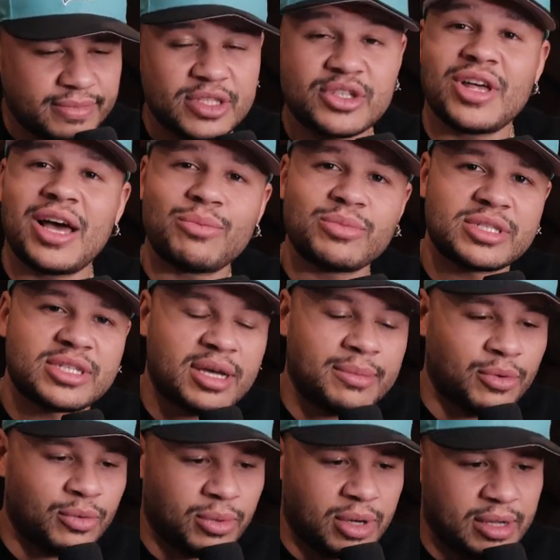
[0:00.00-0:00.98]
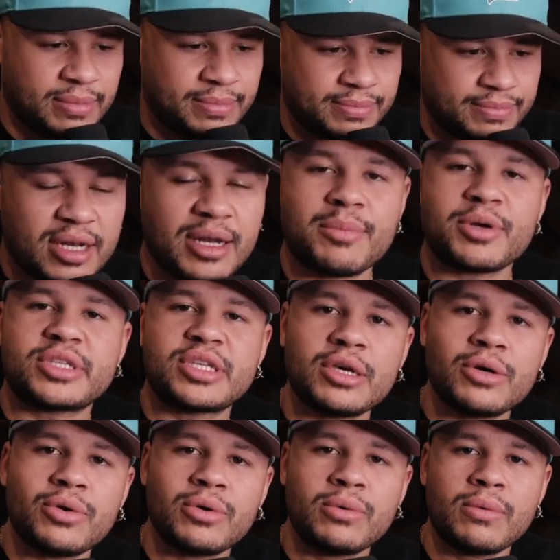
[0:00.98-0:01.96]
So that was number one. Number
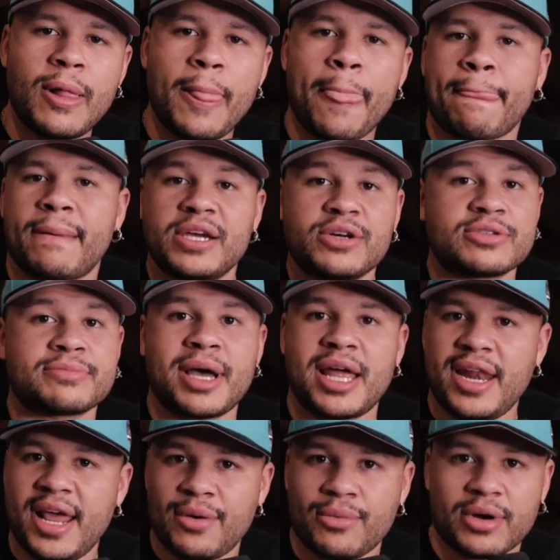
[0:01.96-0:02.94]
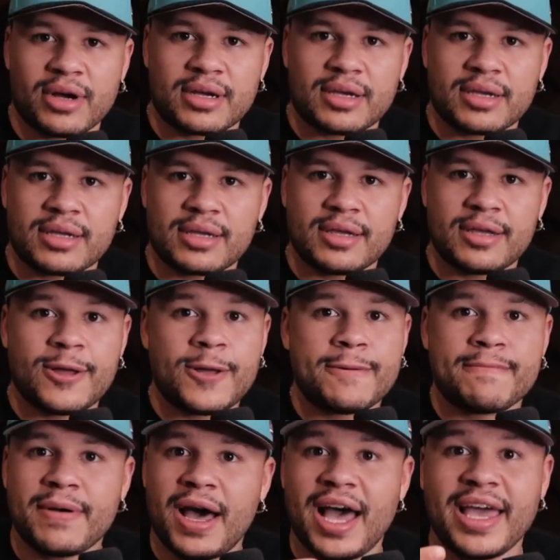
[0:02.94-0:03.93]
two, it was my network.
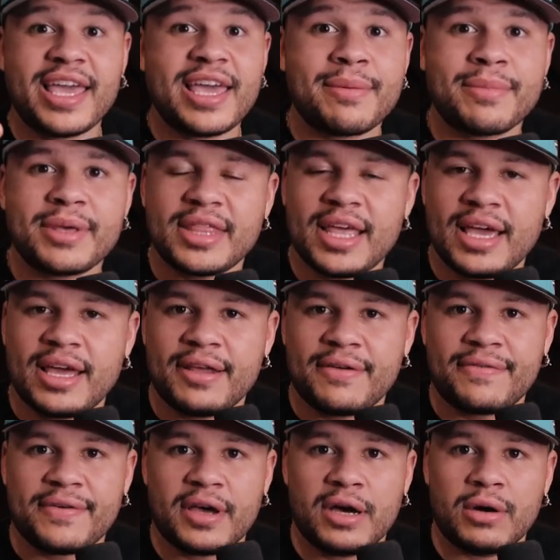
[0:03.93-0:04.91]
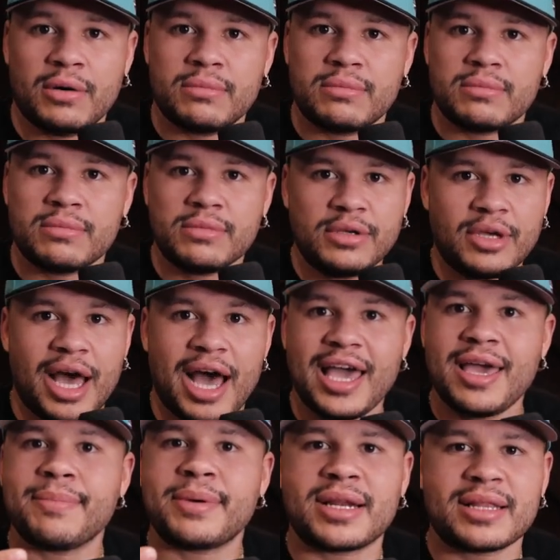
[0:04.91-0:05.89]
I am in the NFL.
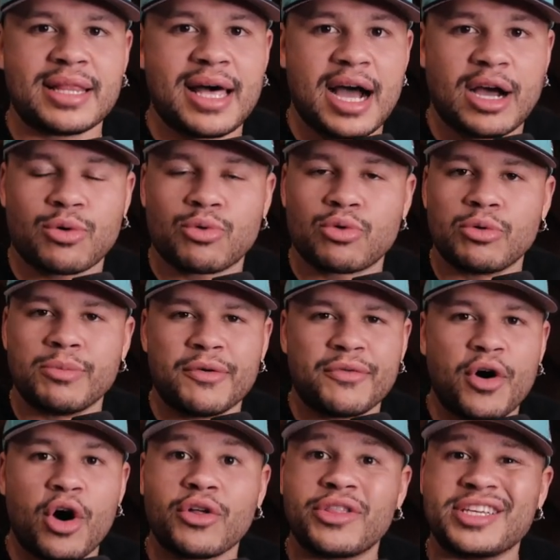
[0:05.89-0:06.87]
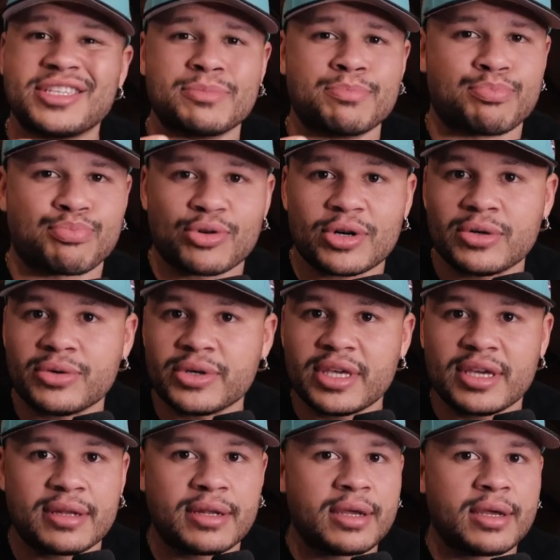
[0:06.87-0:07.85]
I am in a locker room of all these
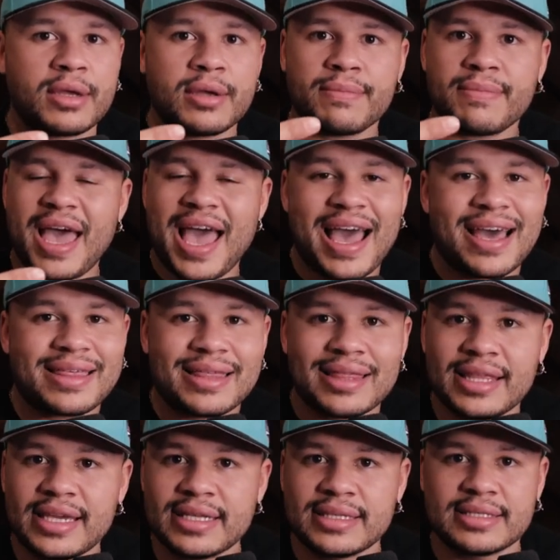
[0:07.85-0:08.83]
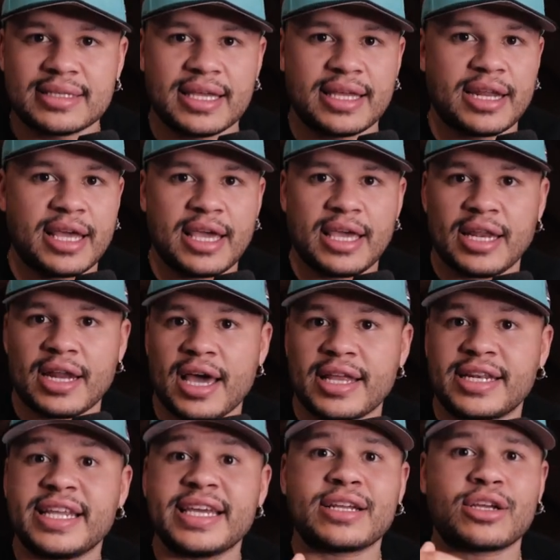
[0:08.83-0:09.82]
brilliant athletes and, and I
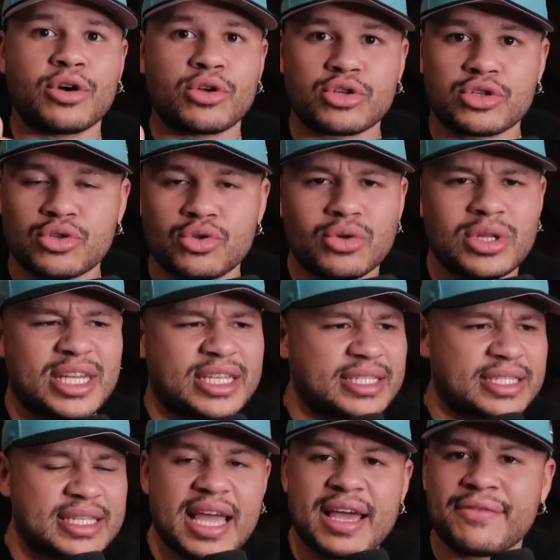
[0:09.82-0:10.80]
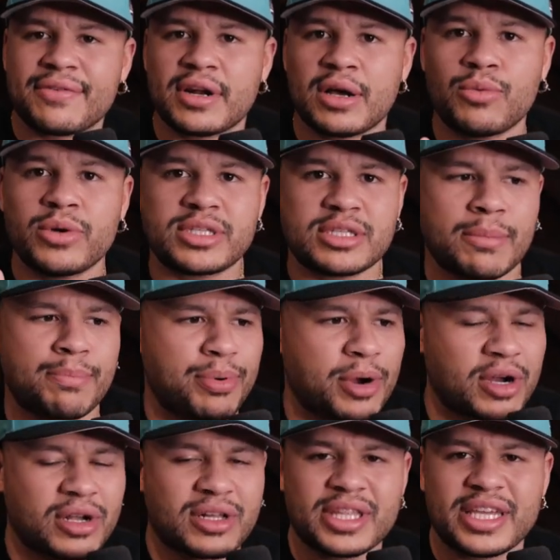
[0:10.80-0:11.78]
did go to school at Stanford. I went to
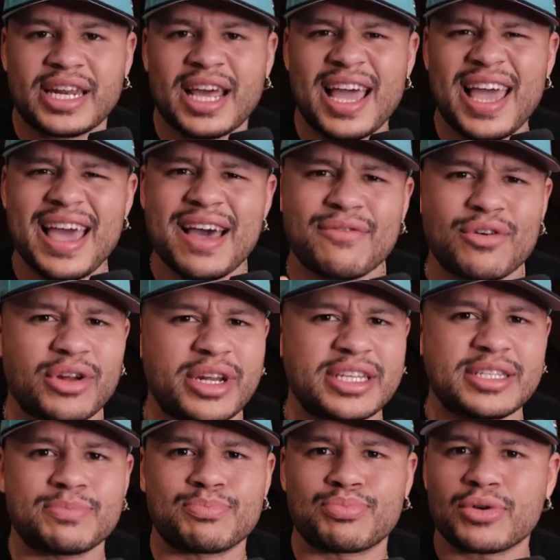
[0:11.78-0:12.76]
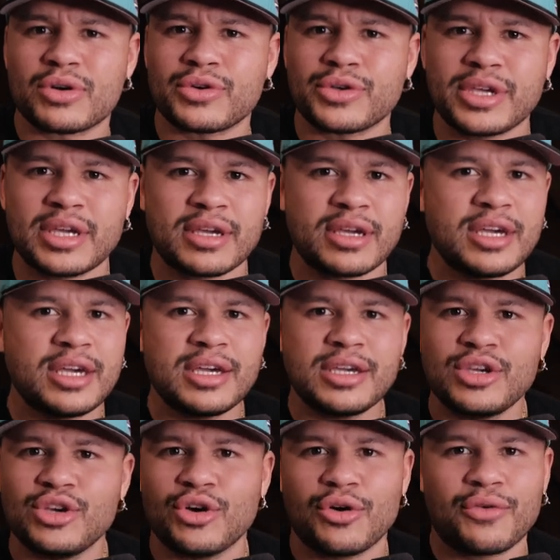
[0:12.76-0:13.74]
Berkeley and I have all these brilliant,
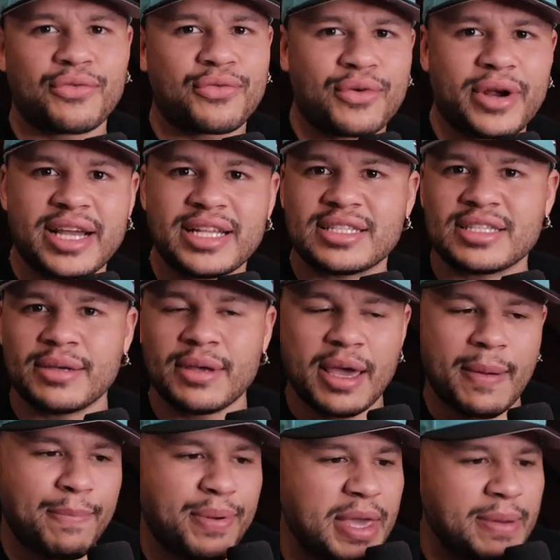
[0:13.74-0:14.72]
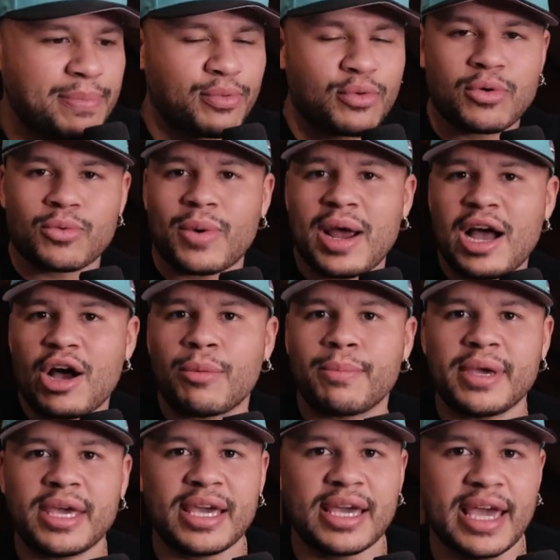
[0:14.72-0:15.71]
you know, friends and, and people
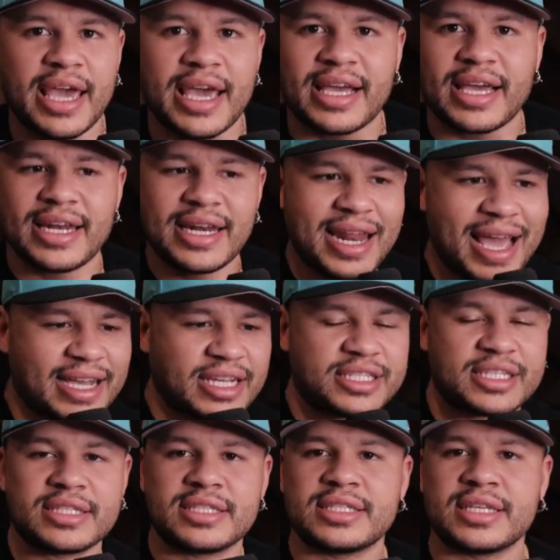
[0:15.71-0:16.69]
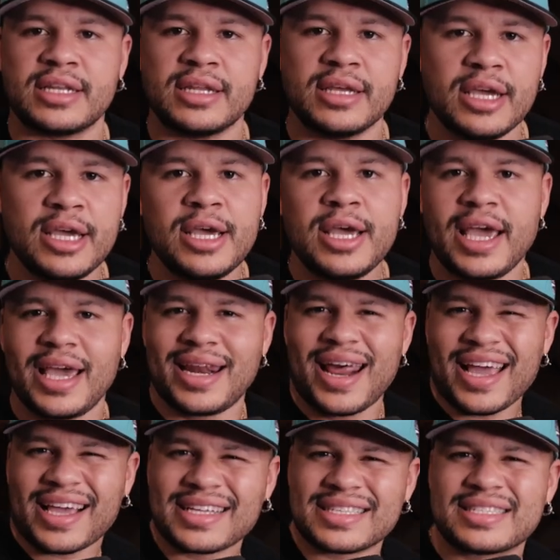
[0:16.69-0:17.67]
around me and, and connections and and
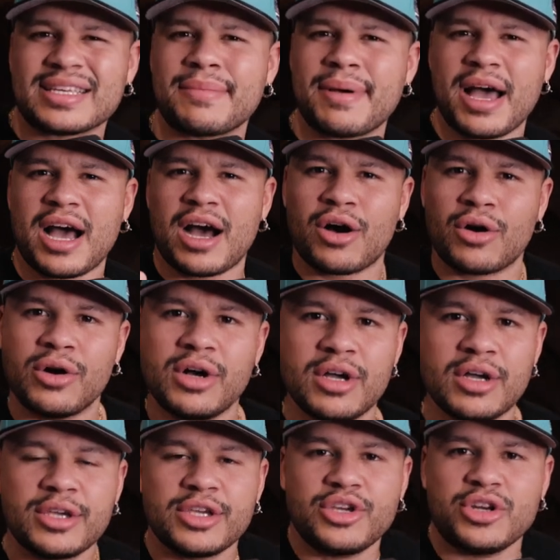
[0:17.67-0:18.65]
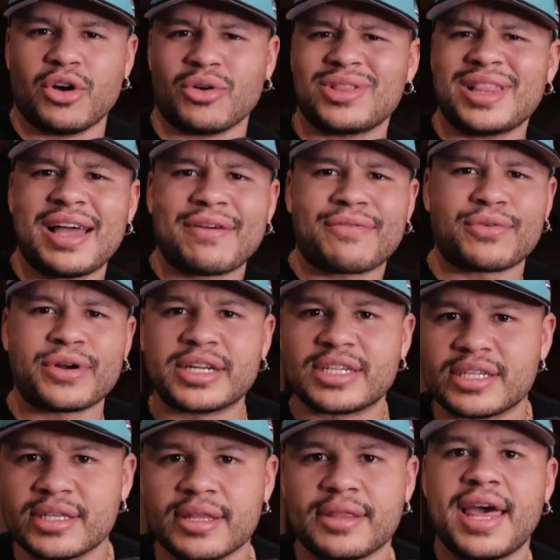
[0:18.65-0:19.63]
I could somehow, you know,
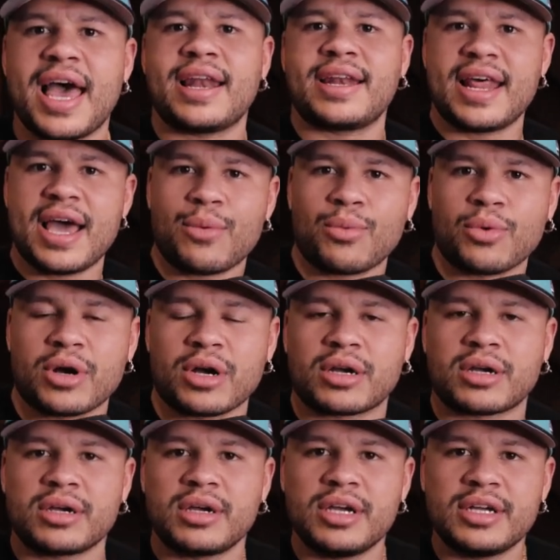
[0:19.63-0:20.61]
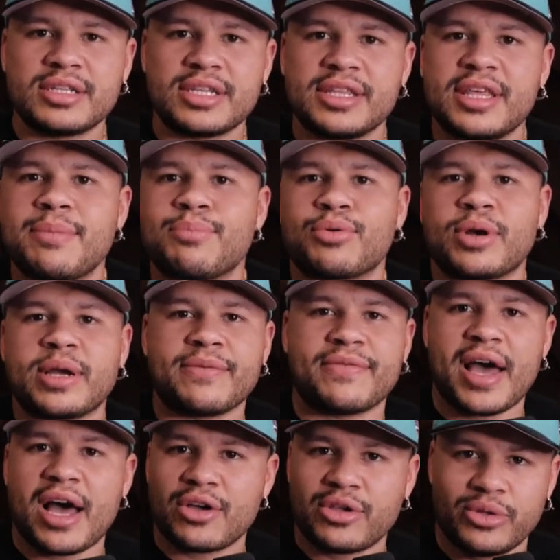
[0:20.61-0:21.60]
leverage that network to then bring
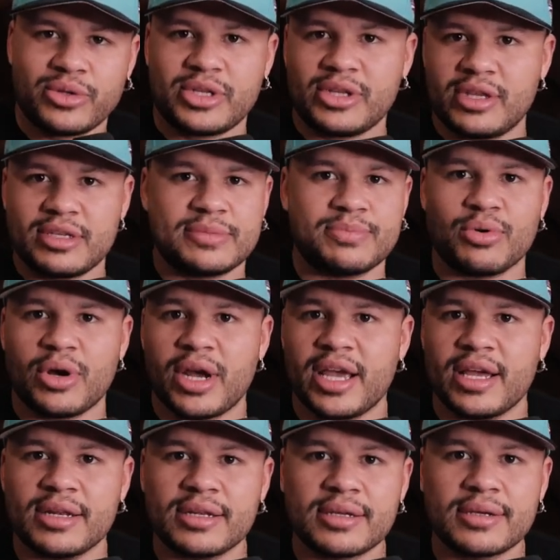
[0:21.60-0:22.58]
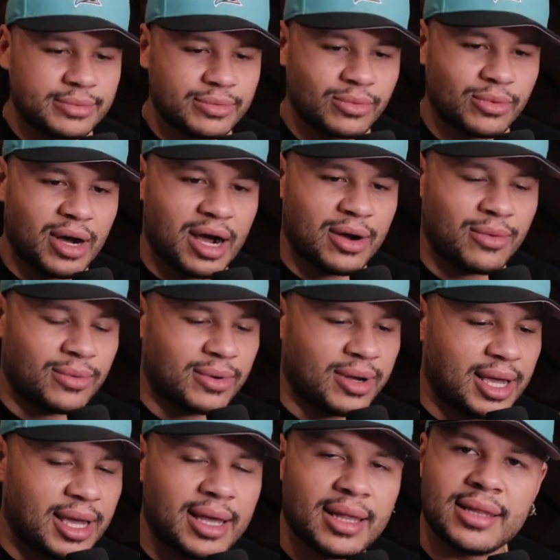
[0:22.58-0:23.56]
value to this brand. Where I
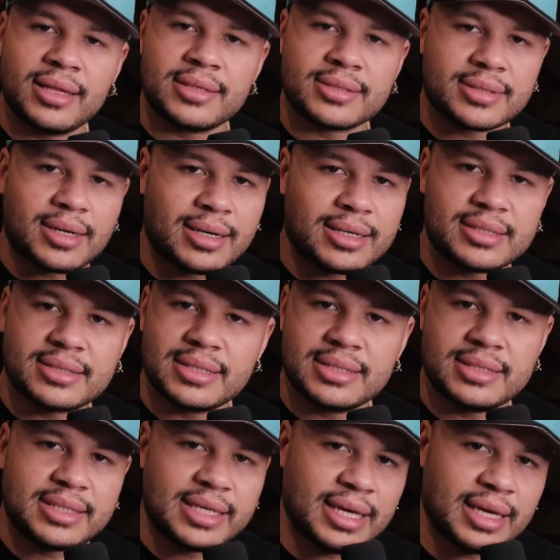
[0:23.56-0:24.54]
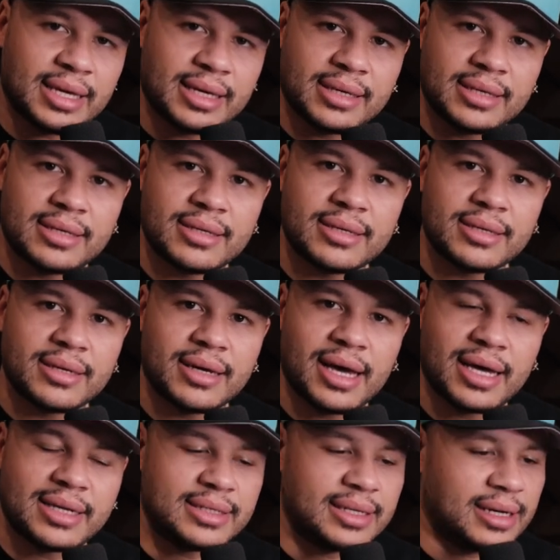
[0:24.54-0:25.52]
really started to dig,
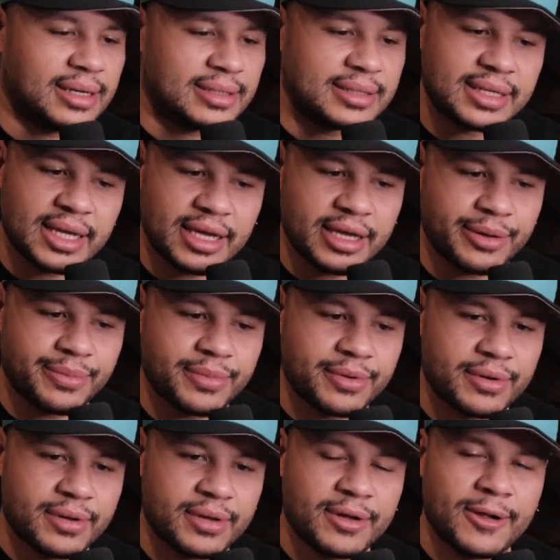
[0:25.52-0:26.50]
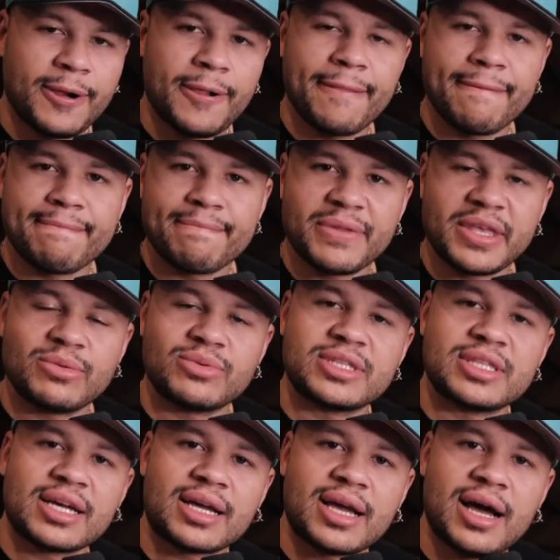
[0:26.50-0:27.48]
I dug deep it
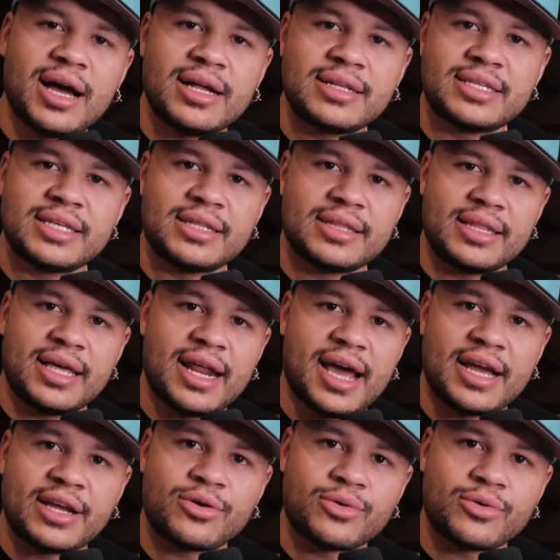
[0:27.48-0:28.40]
was the content that I